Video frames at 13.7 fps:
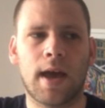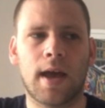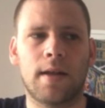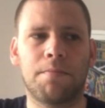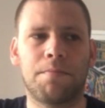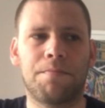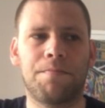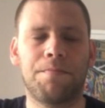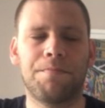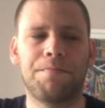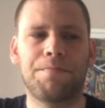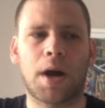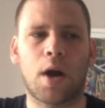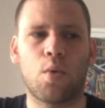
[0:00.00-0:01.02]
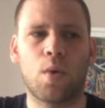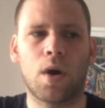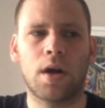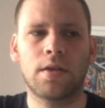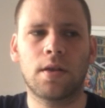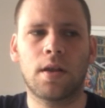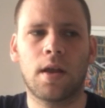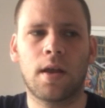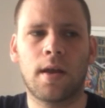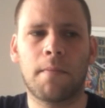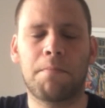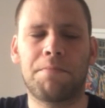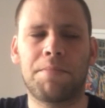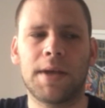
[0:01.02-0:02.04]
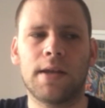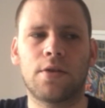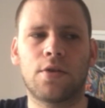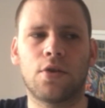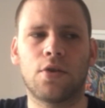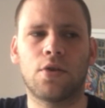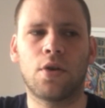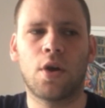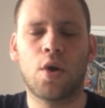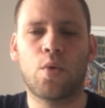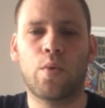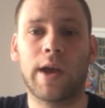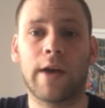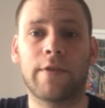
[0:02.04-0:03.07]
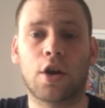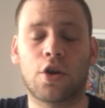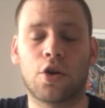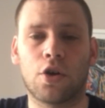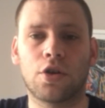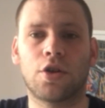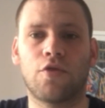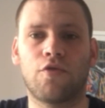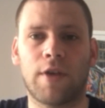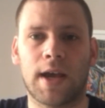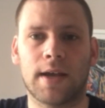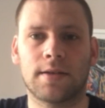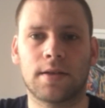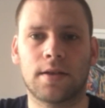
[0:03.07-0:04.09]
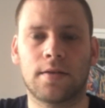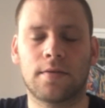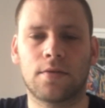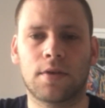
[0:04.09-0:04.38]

In bar 1, beat 2, we have a crotchet rest.